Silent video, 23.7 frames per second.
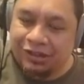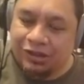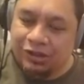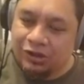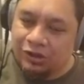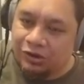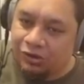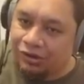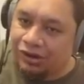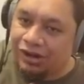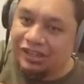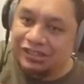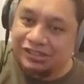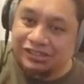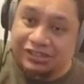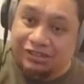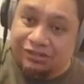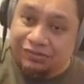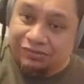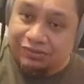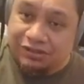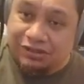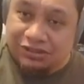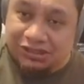Alright, so
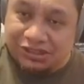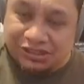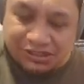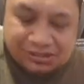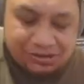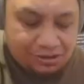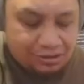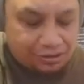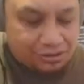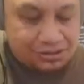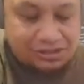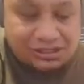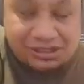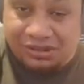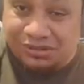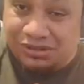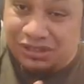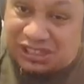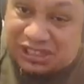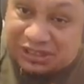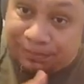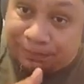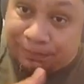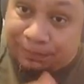if you just notice, I was
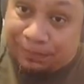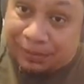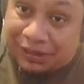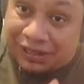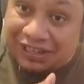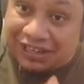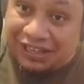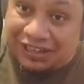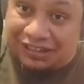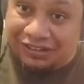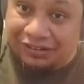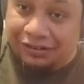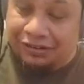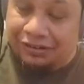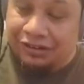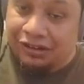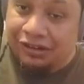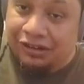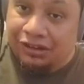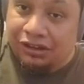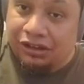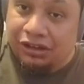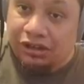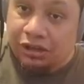just picking
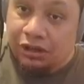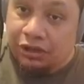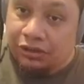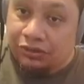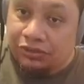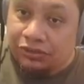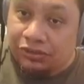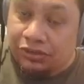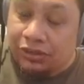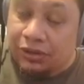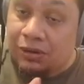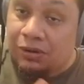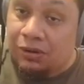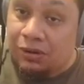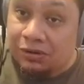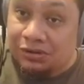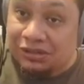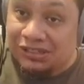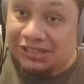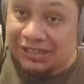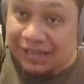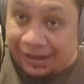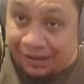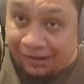the
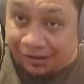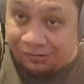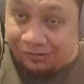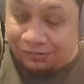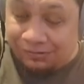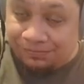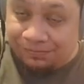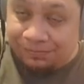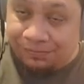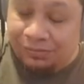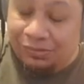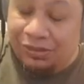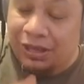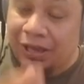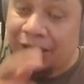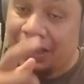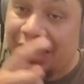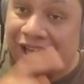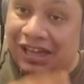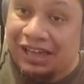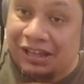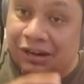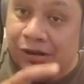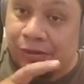notes out,
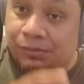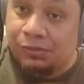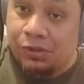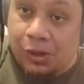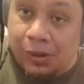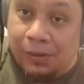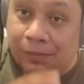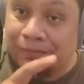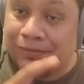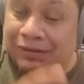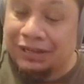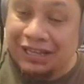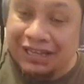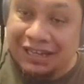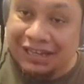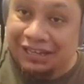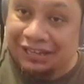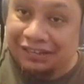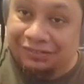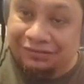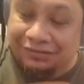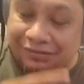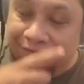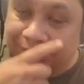and I'm not
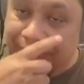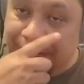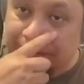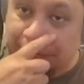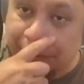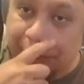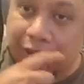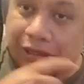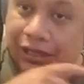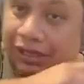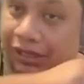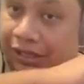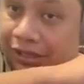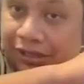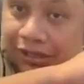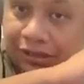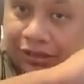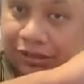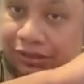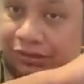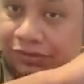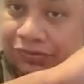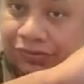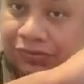playing
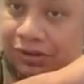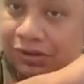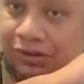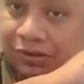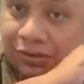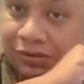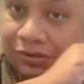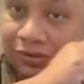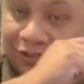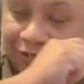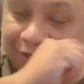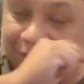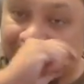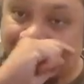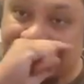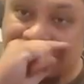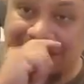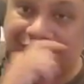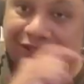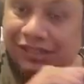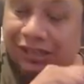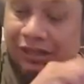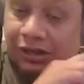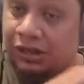the notes that
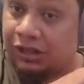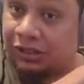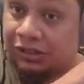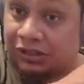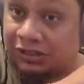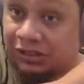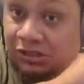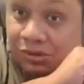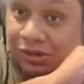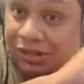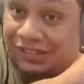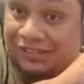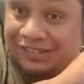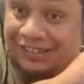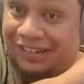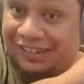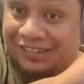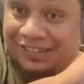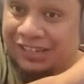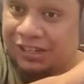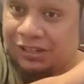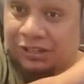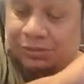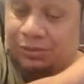the strings that it
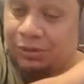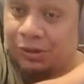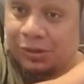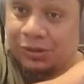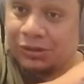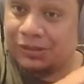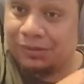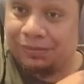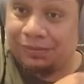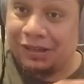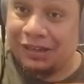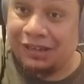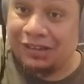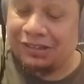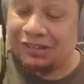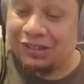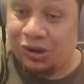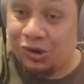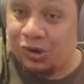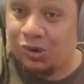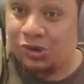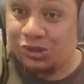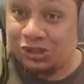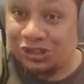tells me not to play in the
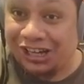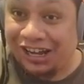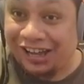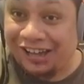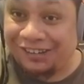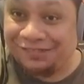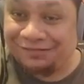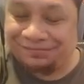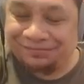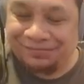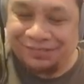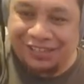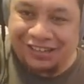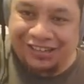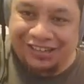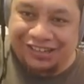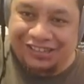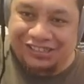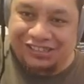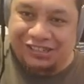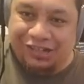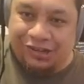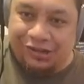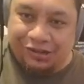chord chart.
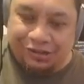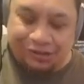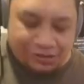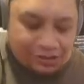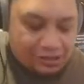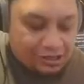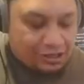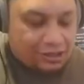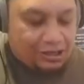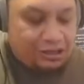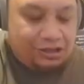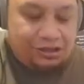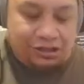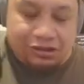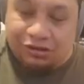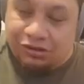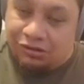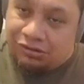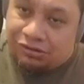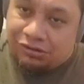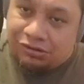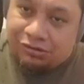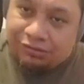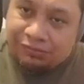So, ko
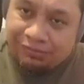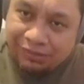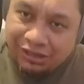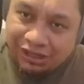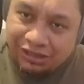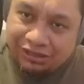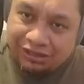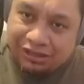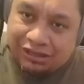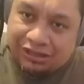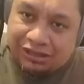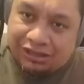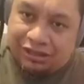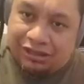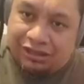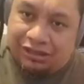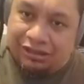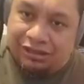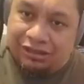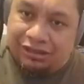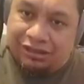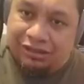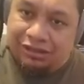mana,